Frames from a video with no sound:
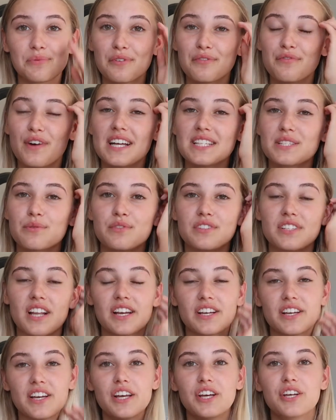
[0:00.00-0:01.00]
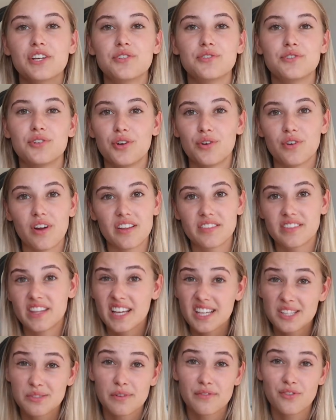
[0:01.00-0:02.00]
want to find someone to like do like
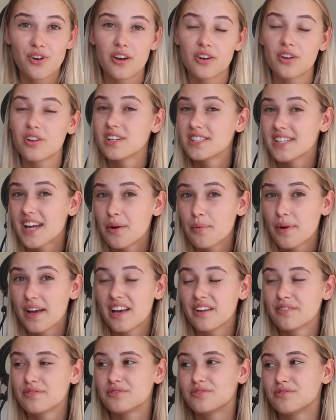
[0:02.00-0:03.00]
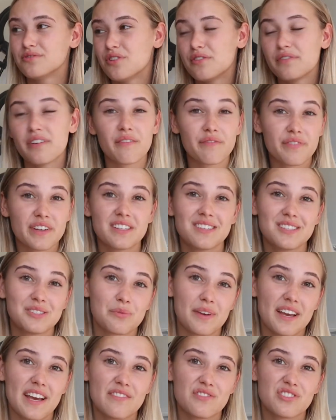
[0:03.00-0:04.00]
things we've gone holiday with, do fun things
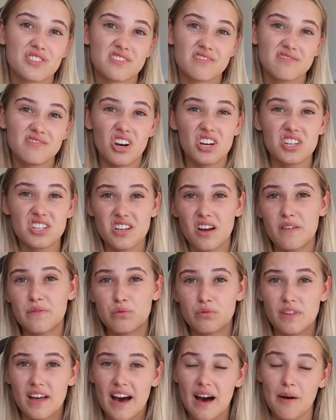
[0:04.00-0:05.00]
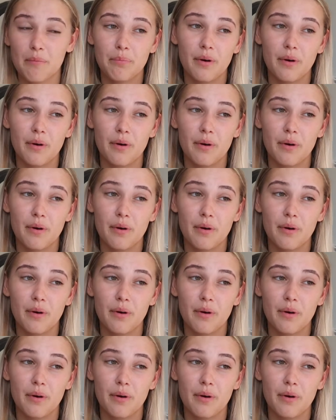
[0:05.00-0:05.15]
with, just I just love all that.